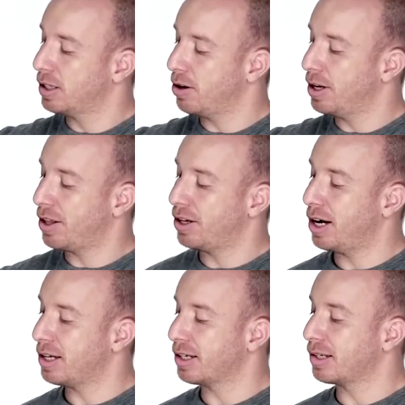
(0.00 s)
So another
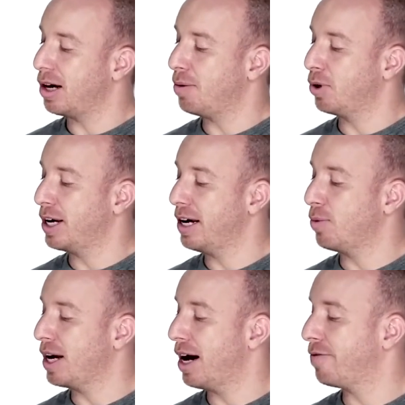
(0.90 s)
nice example
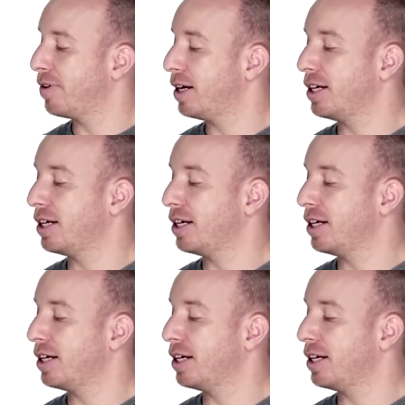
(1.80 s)
here, we have